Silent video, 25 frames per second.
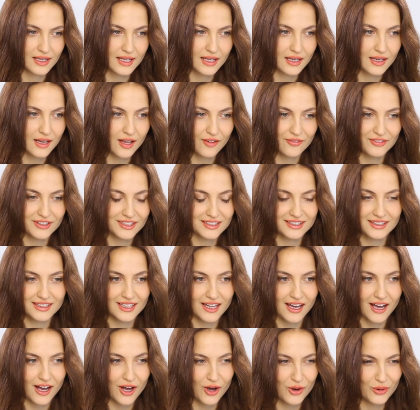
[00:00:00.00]
And I love it
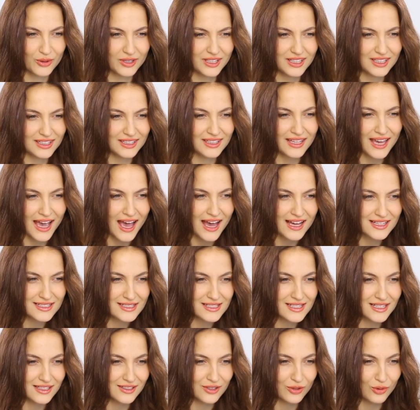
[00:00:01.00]
that how he has
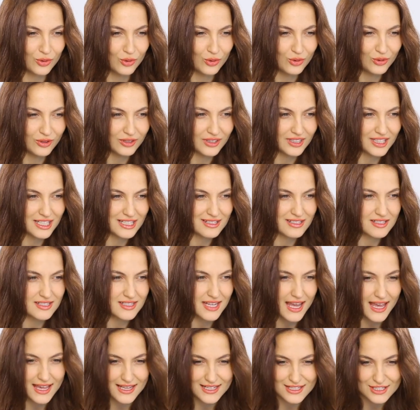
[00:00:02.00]
that whole
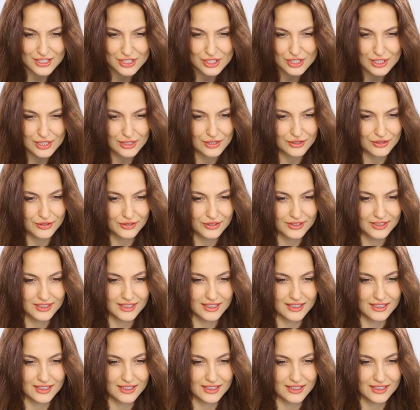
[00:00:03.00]
intense look.